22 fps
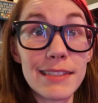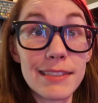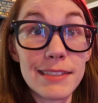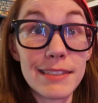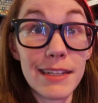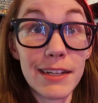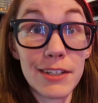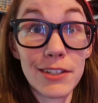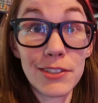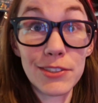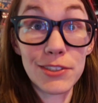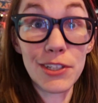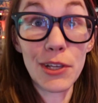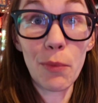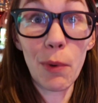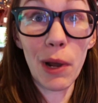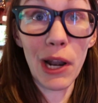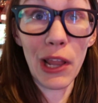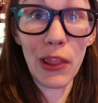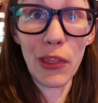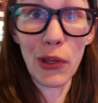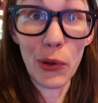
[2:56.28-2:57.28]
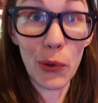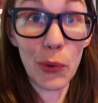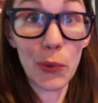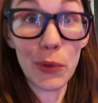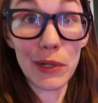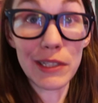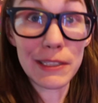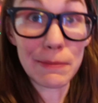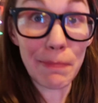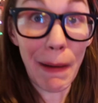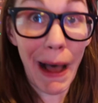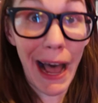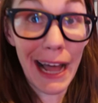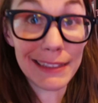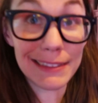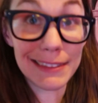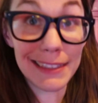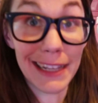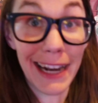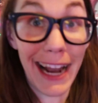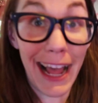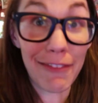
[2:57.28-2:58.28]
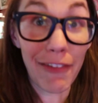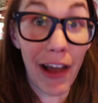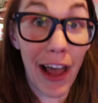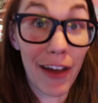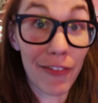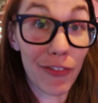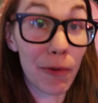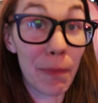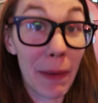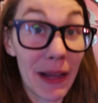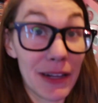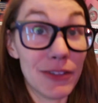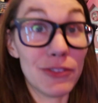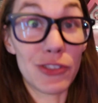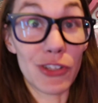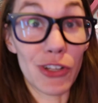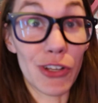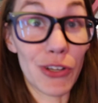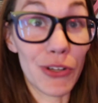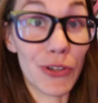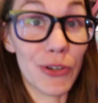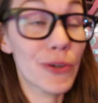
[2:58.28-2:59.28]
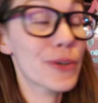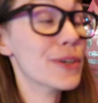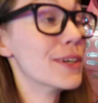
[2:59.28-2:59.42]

is seriously one of the coolest spots that I've ever been to.